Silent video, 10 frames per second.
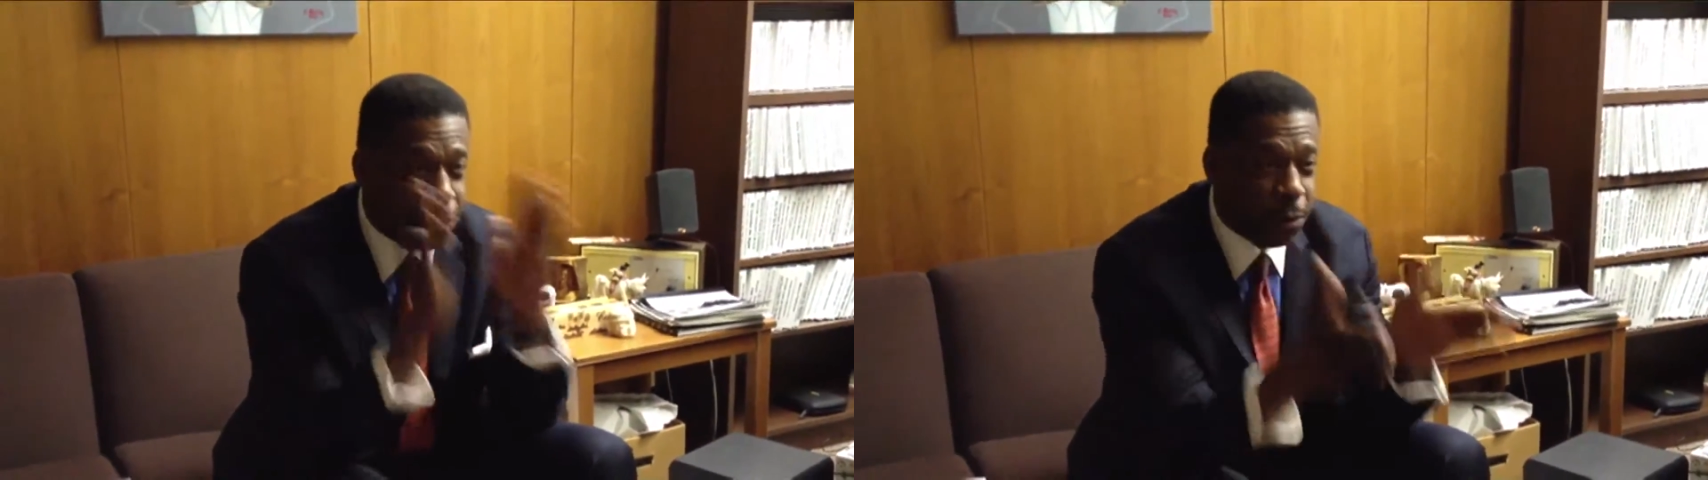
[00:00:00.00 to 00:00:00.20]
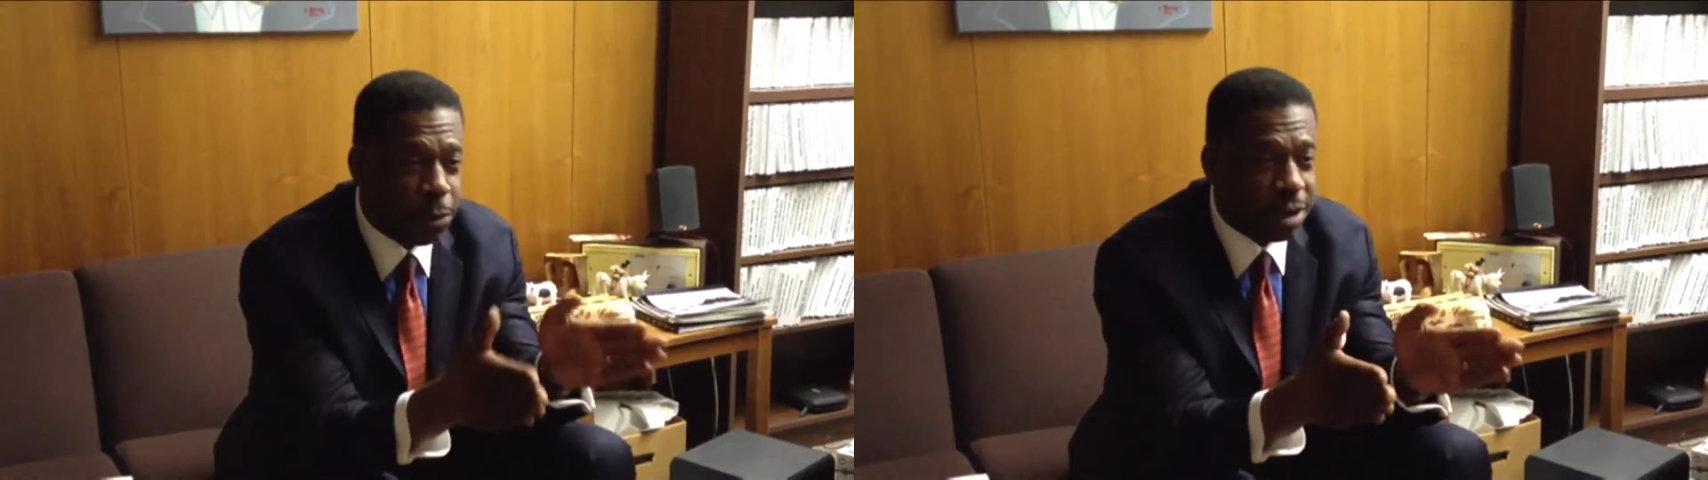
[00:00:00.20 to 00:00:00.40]

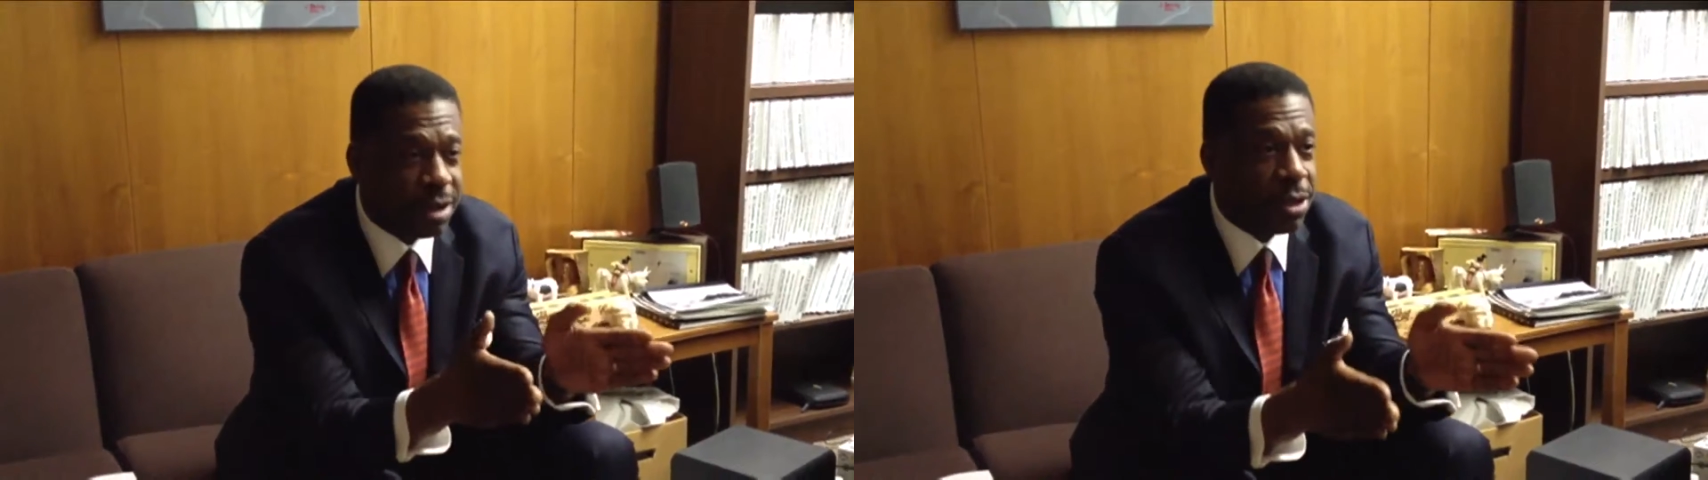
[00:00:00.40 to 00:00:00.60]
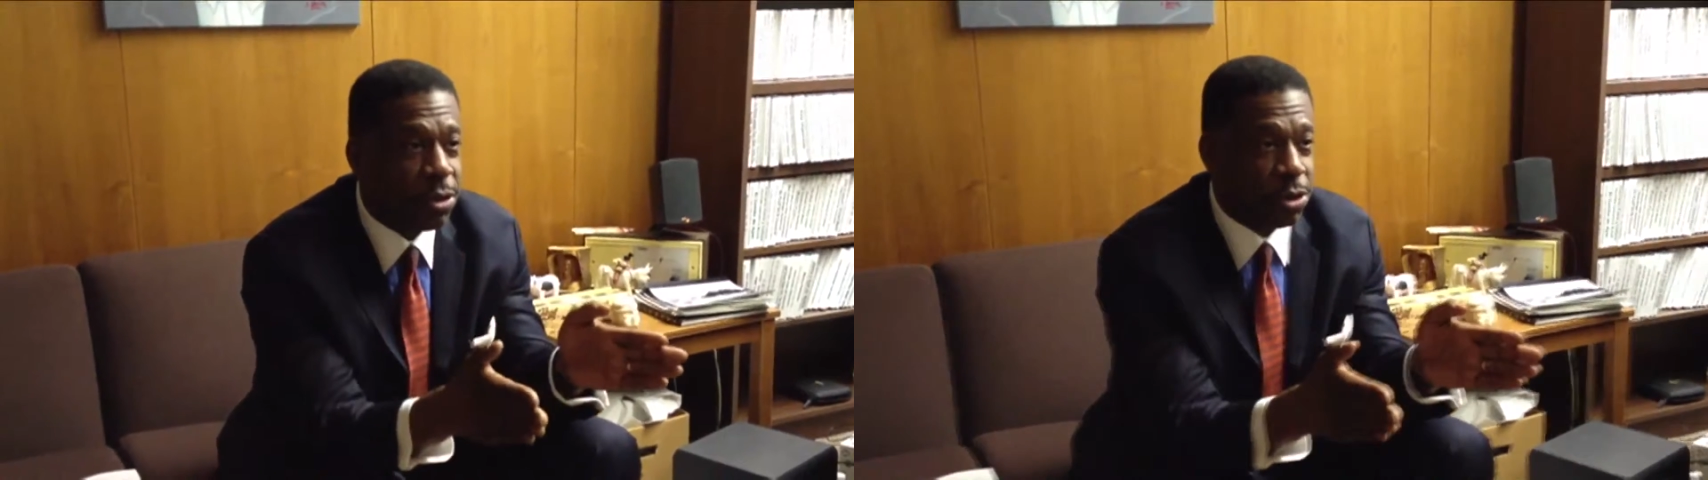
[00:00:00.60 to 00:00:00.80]

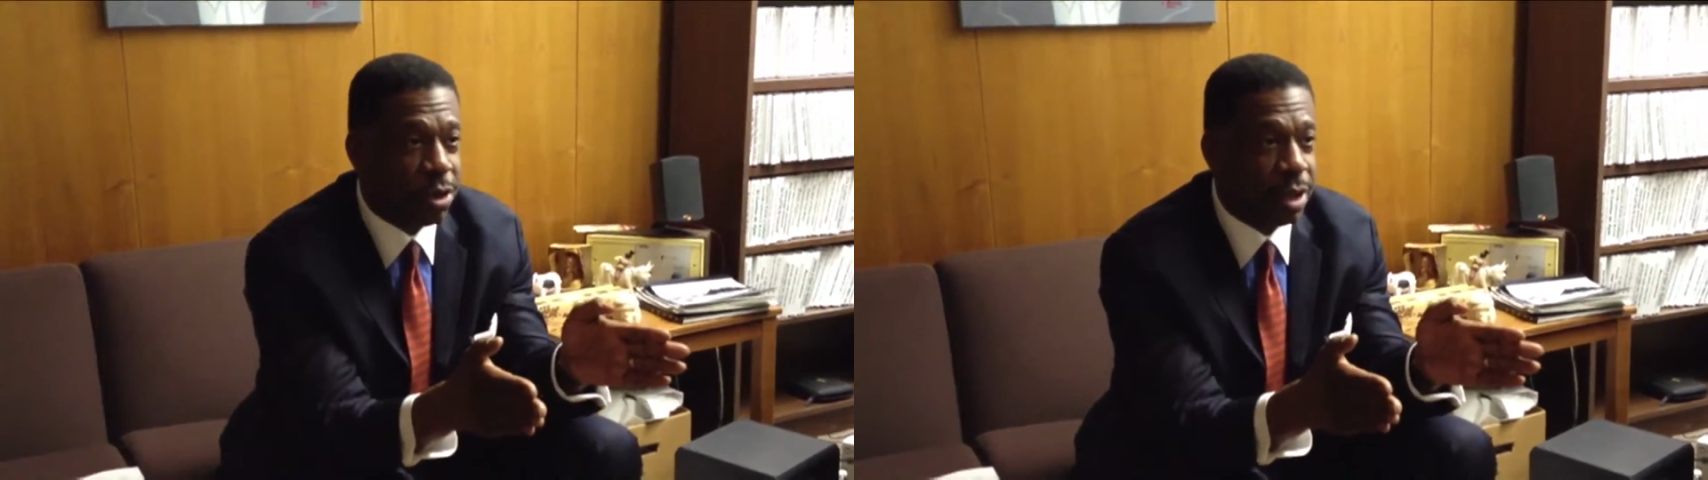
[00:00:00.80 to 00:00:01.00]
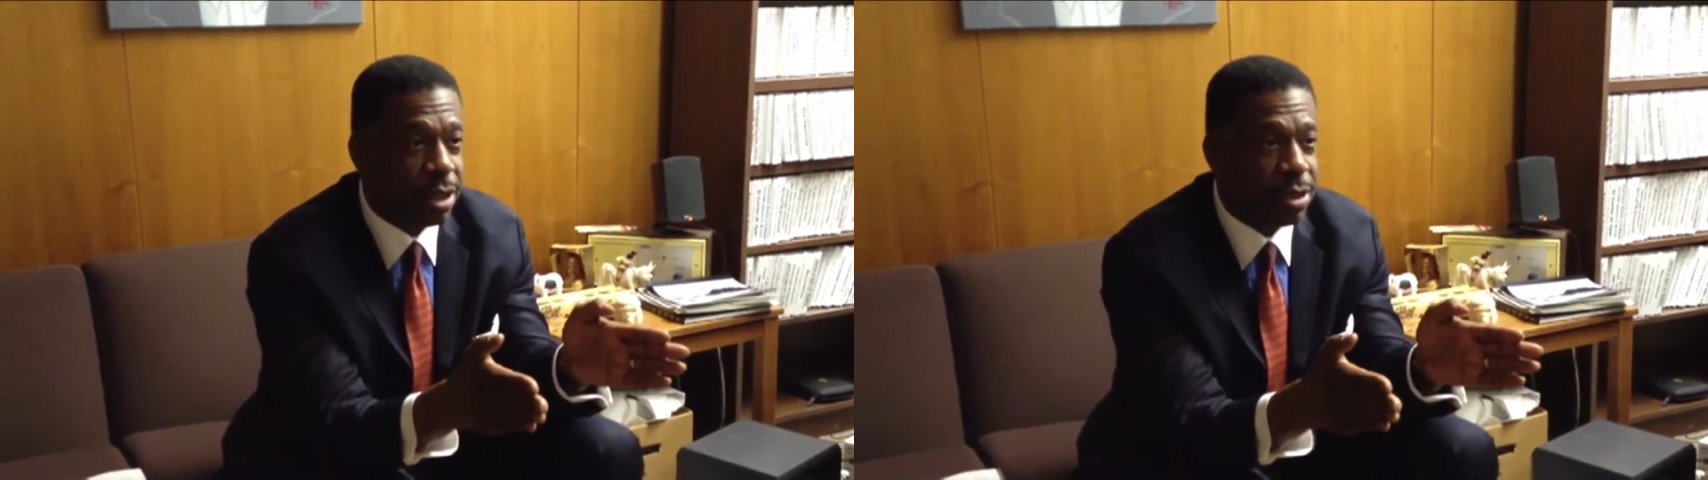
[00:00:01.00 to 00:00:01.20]
focus on your
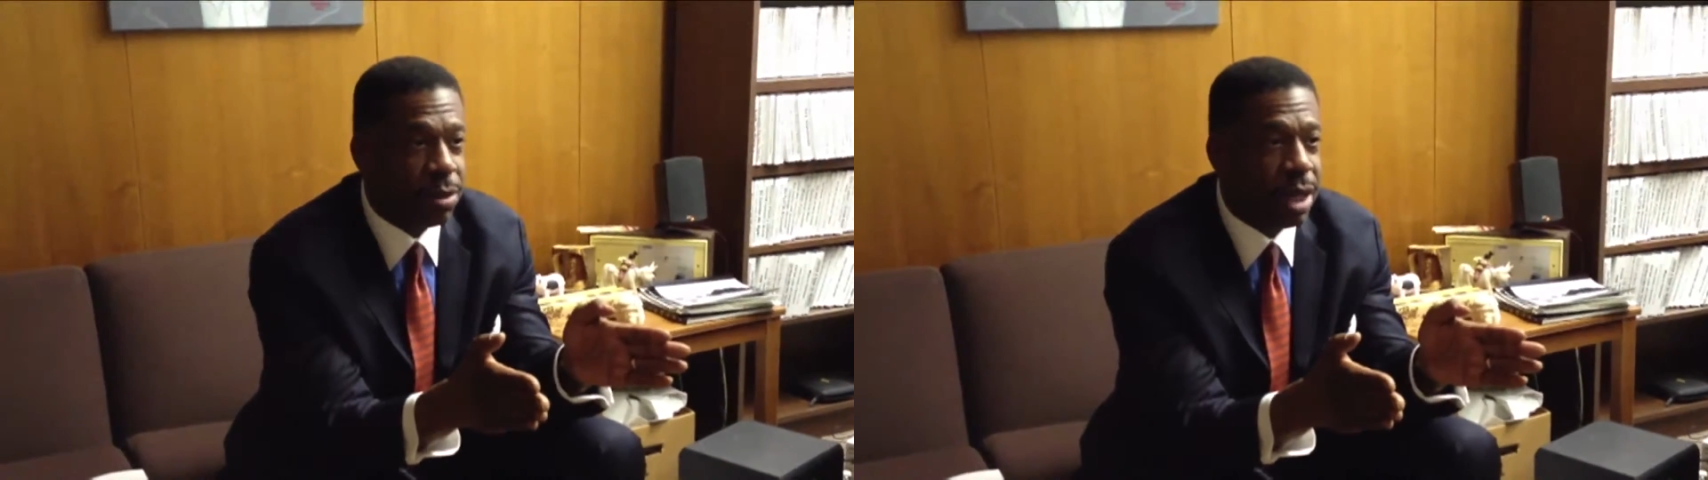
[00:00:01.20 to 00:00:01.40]
studies so